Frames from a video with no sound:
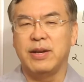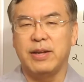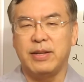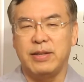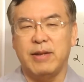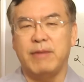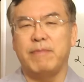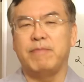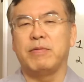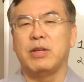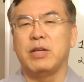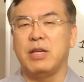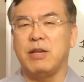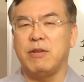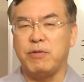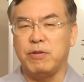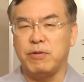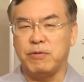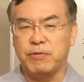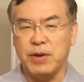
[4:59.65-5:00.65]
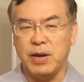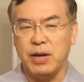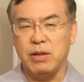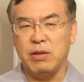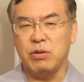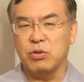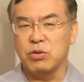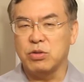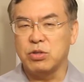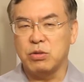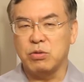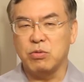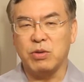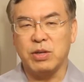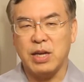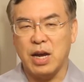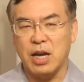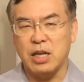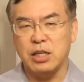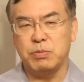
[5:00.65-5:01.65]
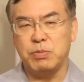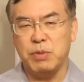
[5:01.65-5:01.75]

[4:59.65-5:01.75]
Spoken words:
Then if you find those cash